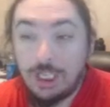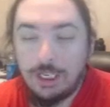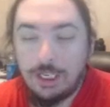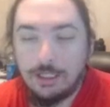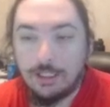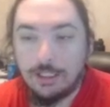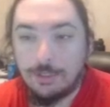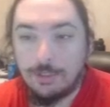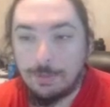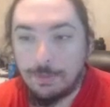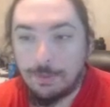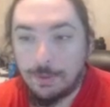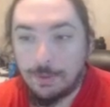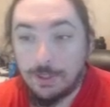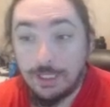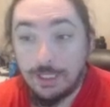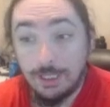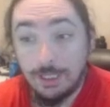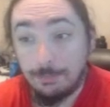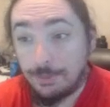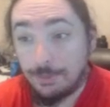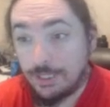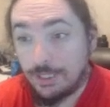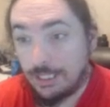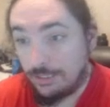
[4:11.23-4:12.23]
let's be real, he
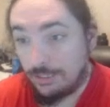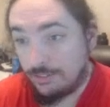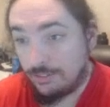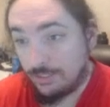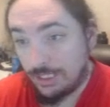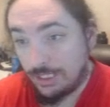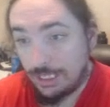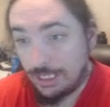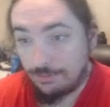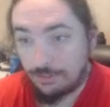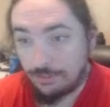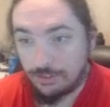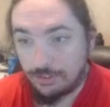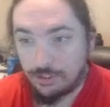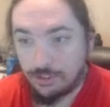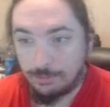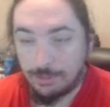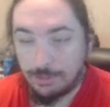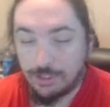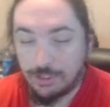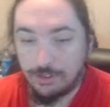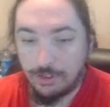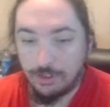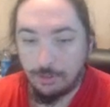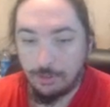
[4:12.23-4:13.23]
could pretty easily get versus
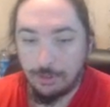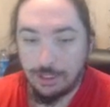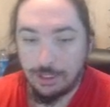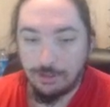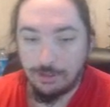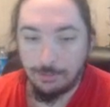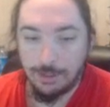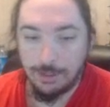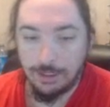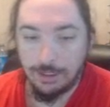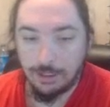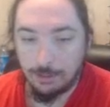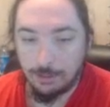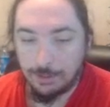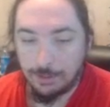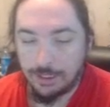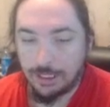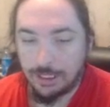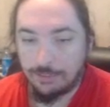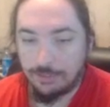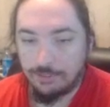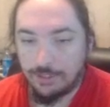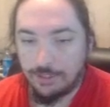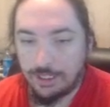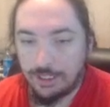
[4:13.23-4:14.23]
me, so we have to be a little bit
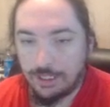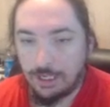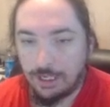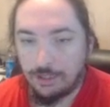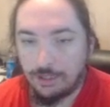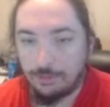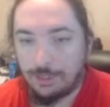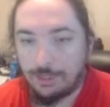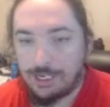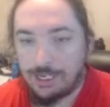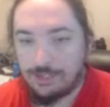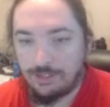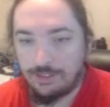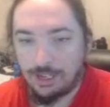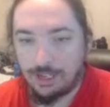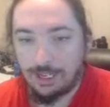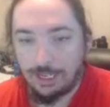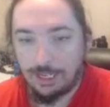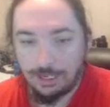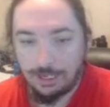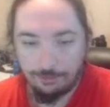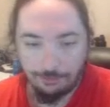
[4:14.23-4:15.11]
careful there. Otherwise, uh, if we're